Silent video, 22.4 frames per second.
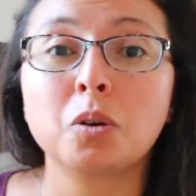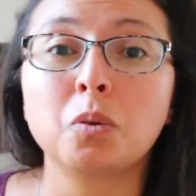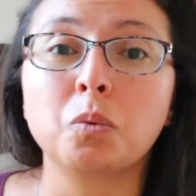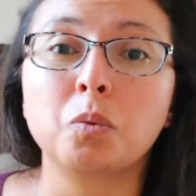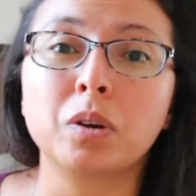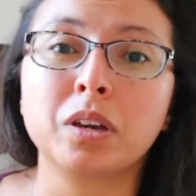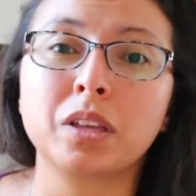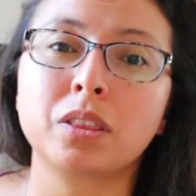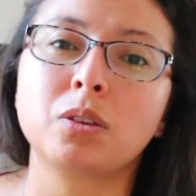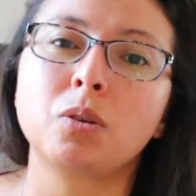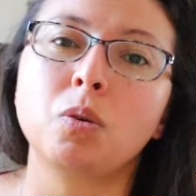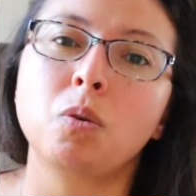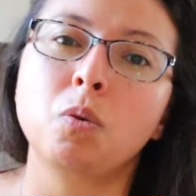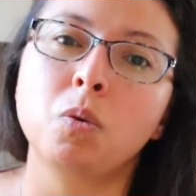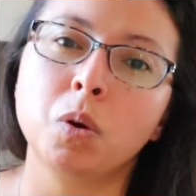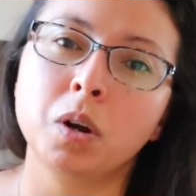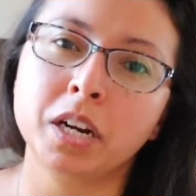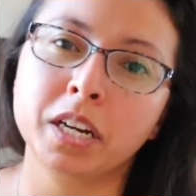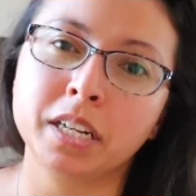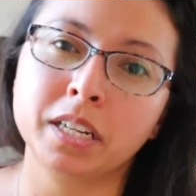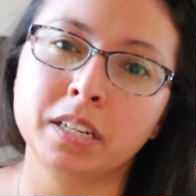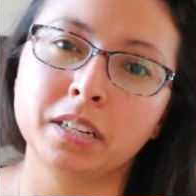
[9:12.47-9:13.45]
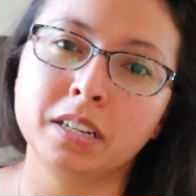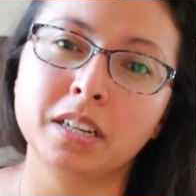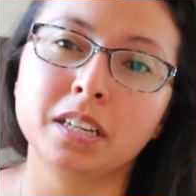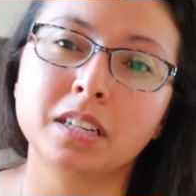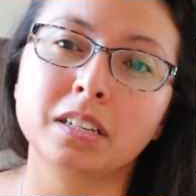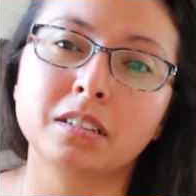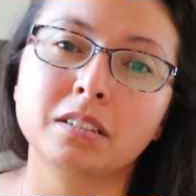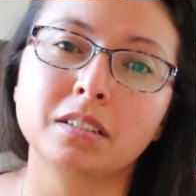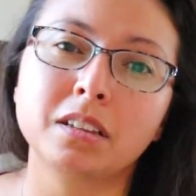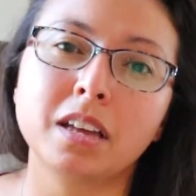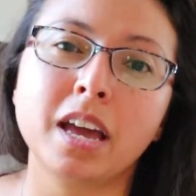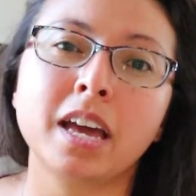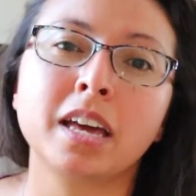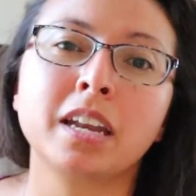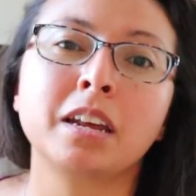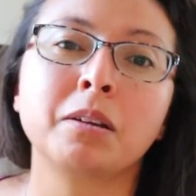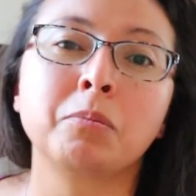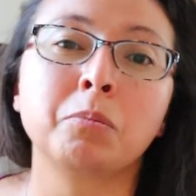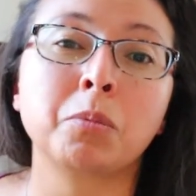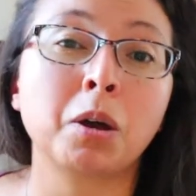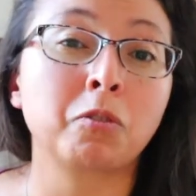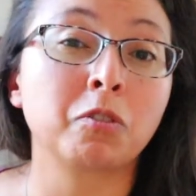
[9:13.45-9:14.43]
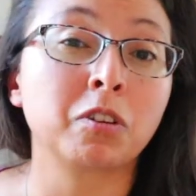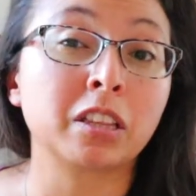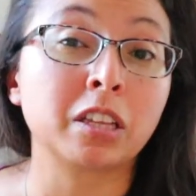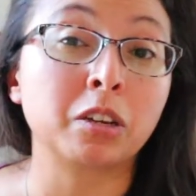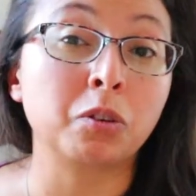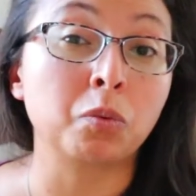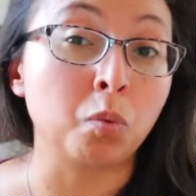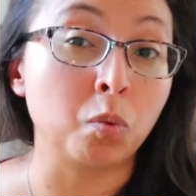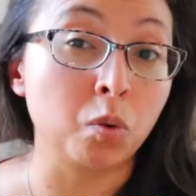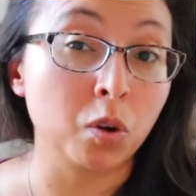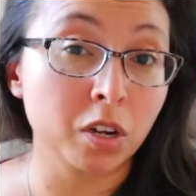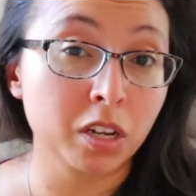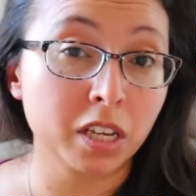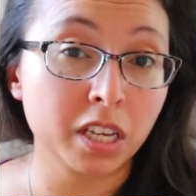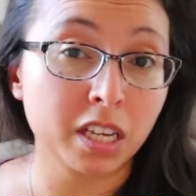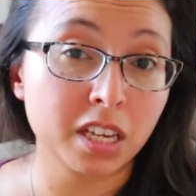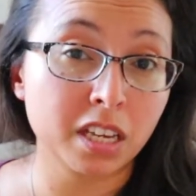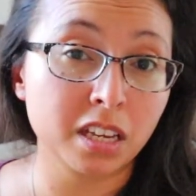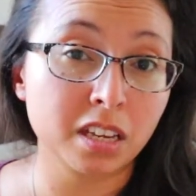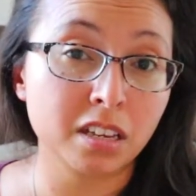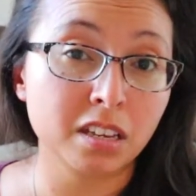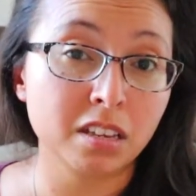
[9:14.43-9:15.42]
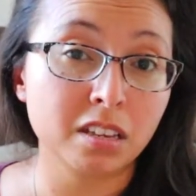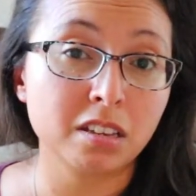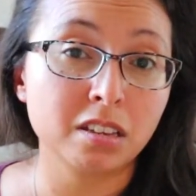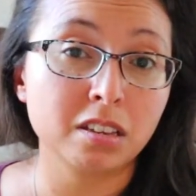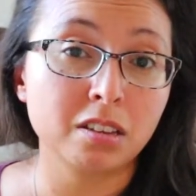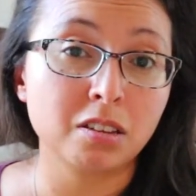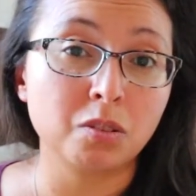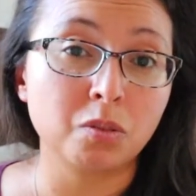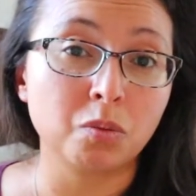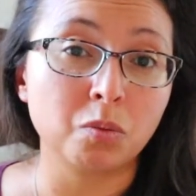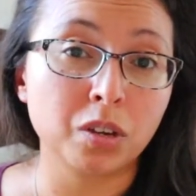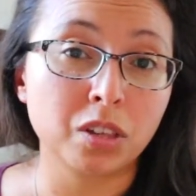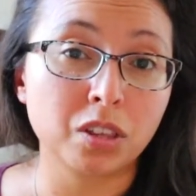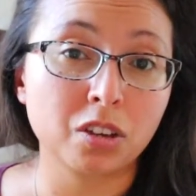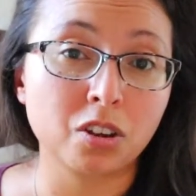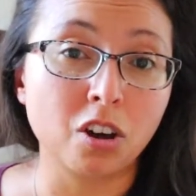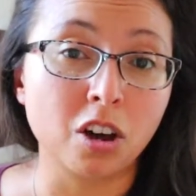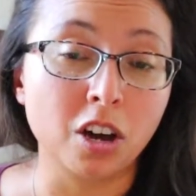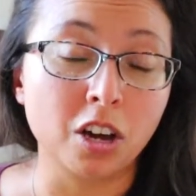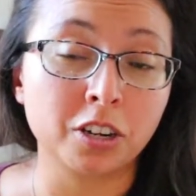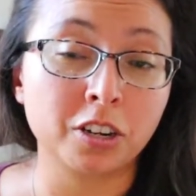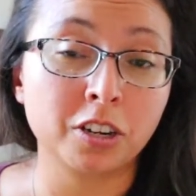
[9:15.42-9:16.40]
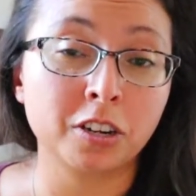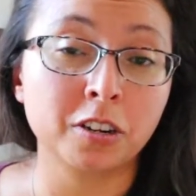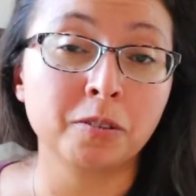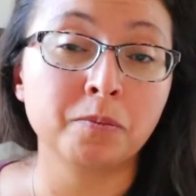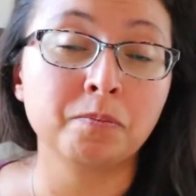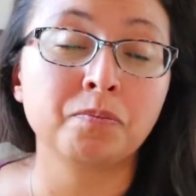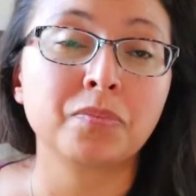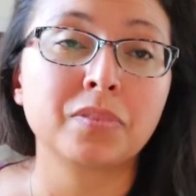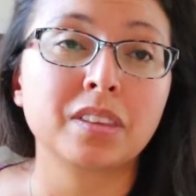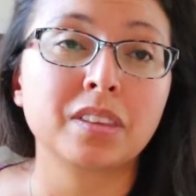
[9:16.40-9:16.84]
with Oren and I'm not really working with Connor,